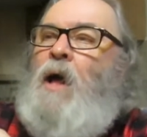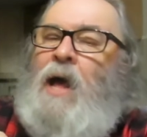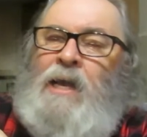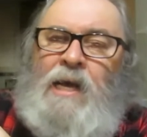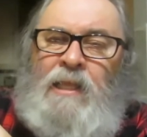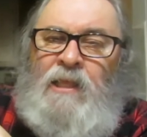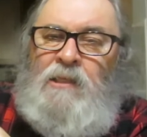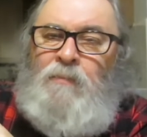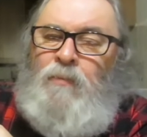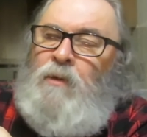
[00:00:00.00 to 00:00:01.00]
I got
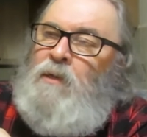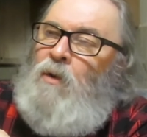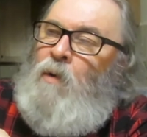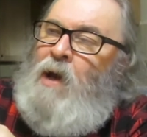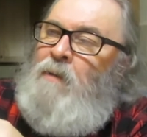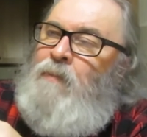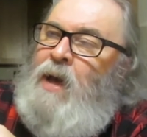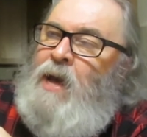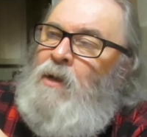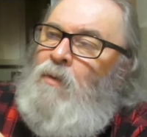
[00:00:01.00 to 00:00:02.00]
this book a while
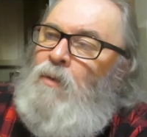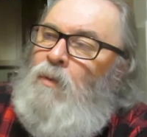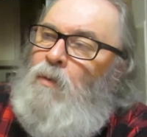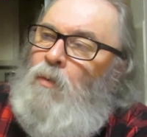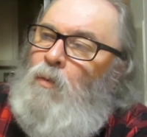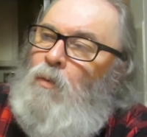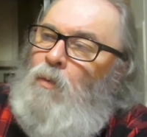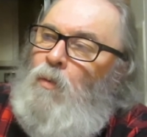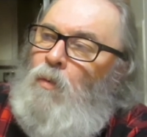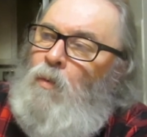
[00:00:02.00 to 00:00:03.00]
back
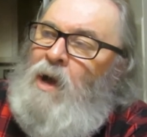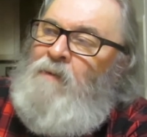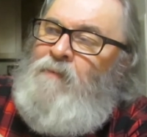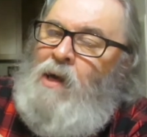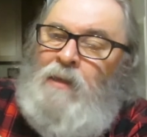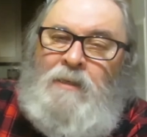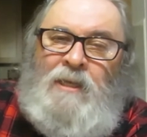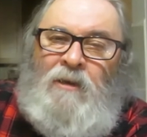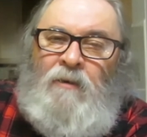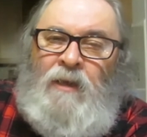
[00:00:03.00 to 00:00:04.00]
while
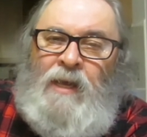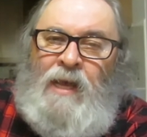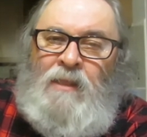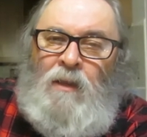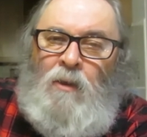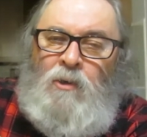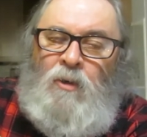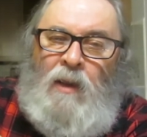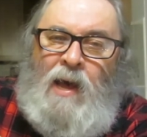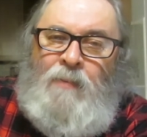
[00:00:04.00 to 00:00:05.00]
volunteering at the
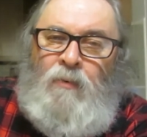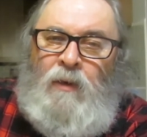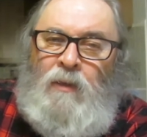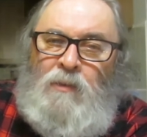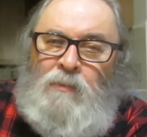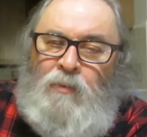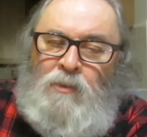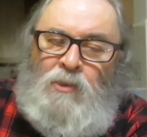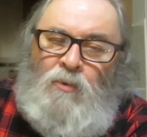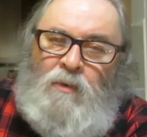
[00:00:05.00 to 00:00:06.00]
local library used
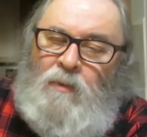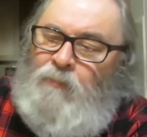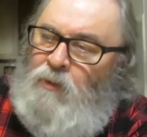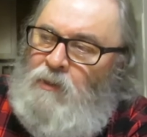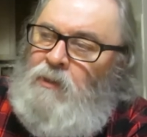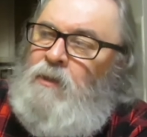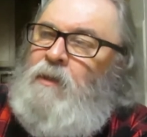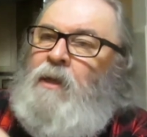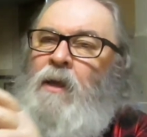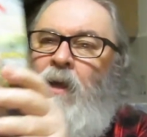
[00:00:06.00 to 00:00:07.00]
bookstore, the Book Nook.